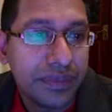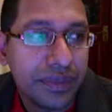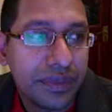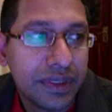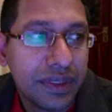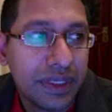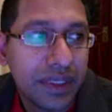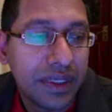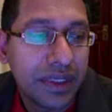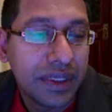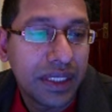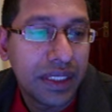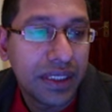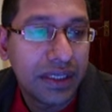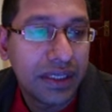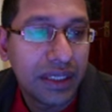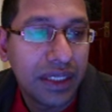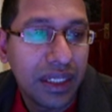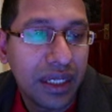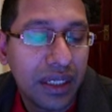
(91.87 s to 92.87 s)
Just takes
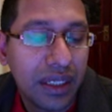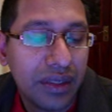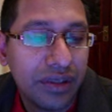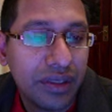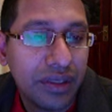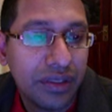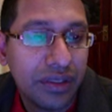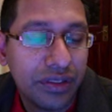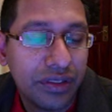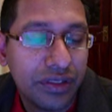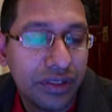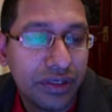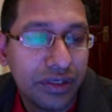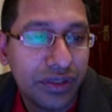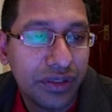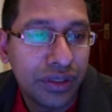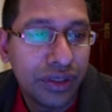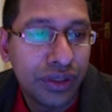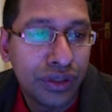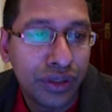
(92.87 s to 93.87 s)
the color out of the
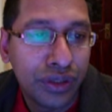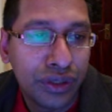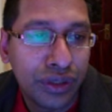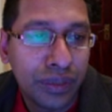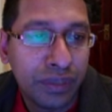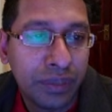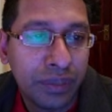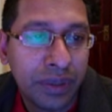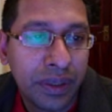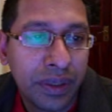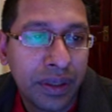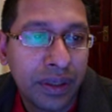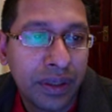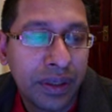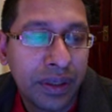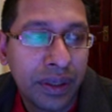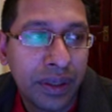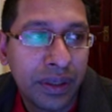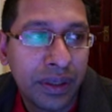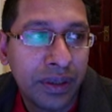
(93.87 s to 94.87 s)
Photoshop
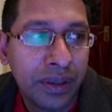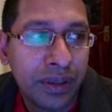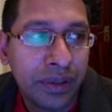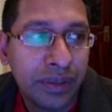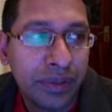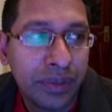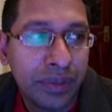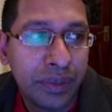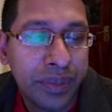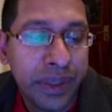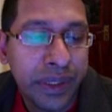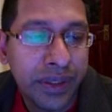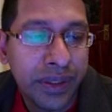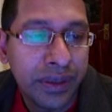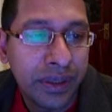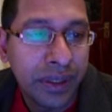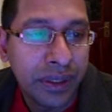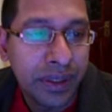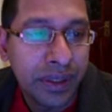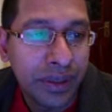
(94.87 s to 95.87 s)
icon ribbon
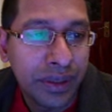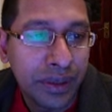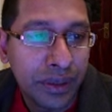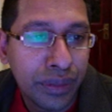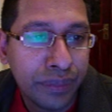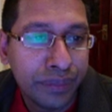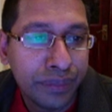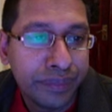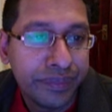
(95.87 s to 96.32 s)
at the top.